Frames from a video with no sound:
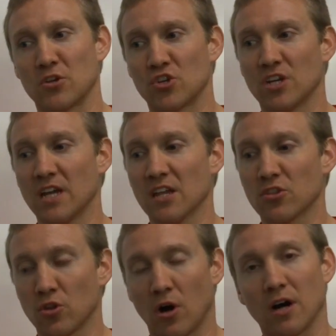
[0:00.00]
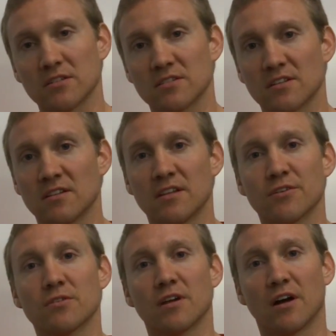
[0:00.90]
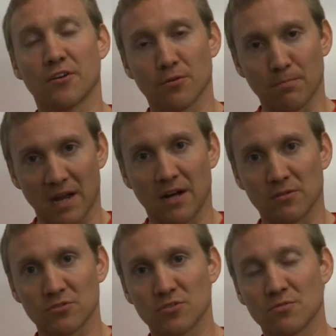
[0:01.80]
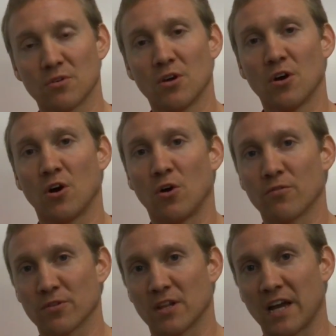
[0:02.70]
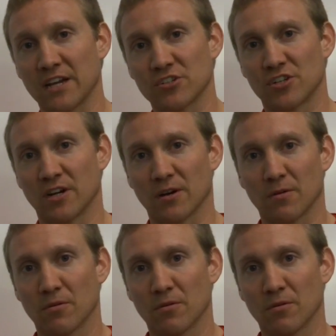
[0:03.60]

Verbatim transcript: she had lost literally 100 pounds over the last year,